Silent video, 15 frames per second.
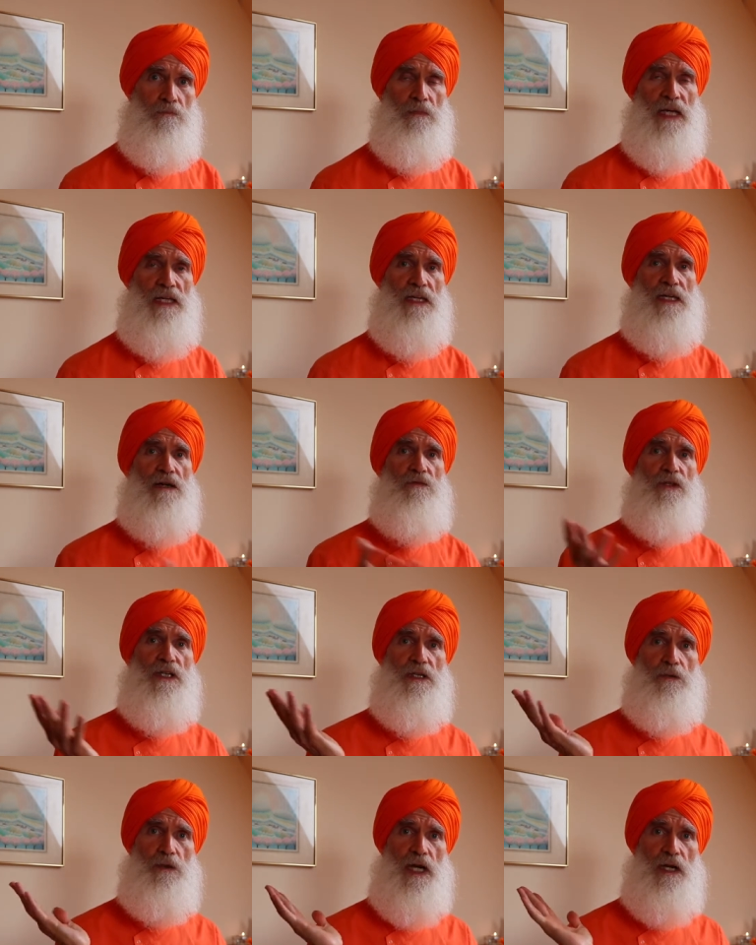making
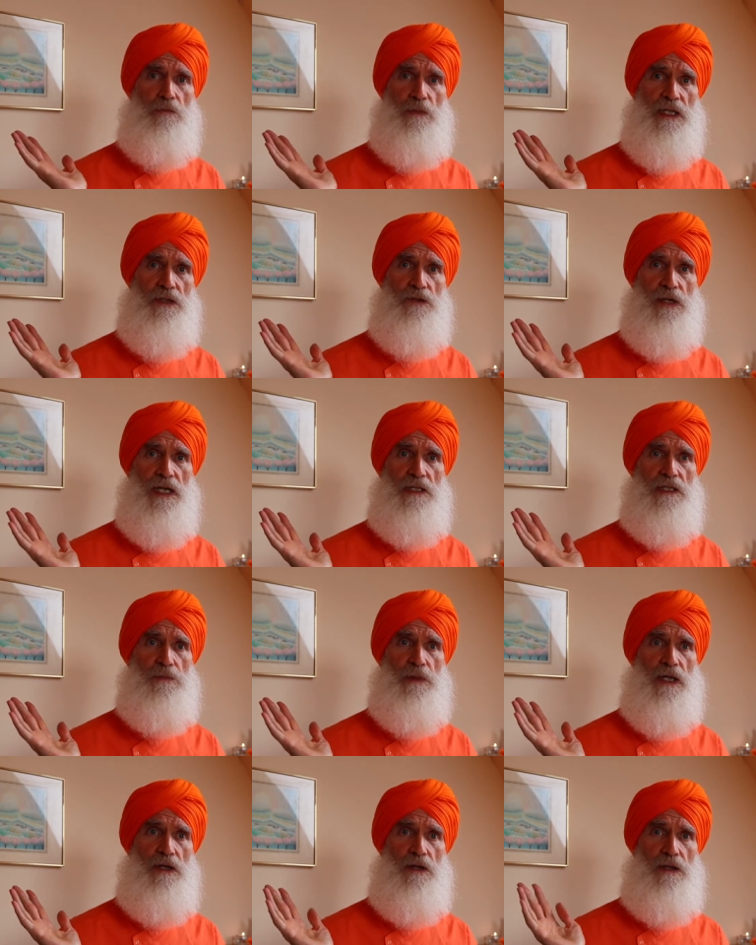everything around me
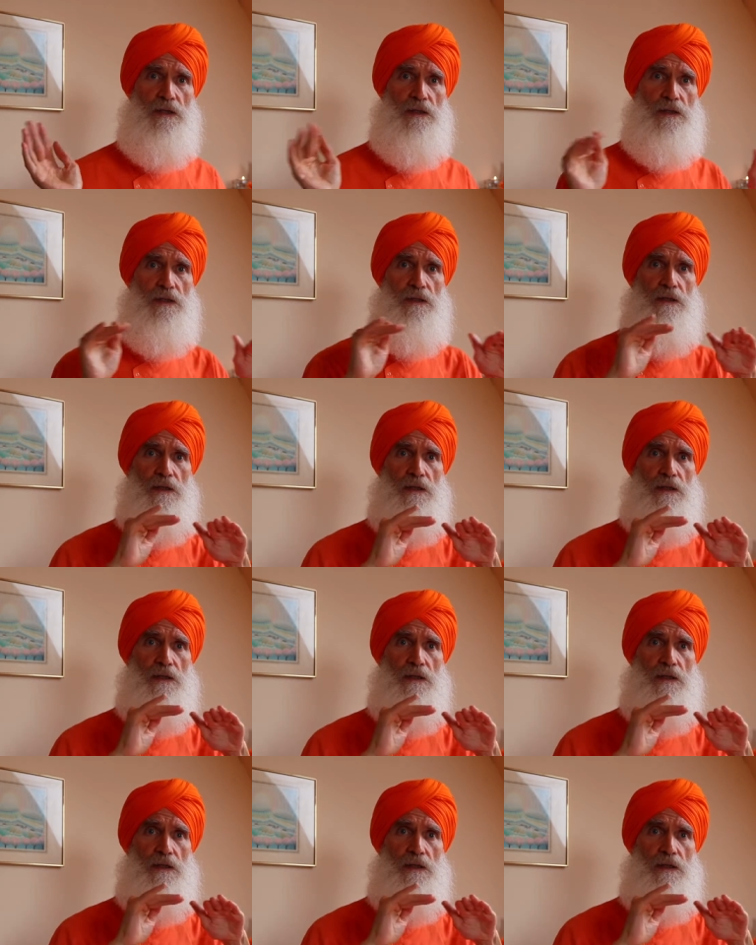transparent,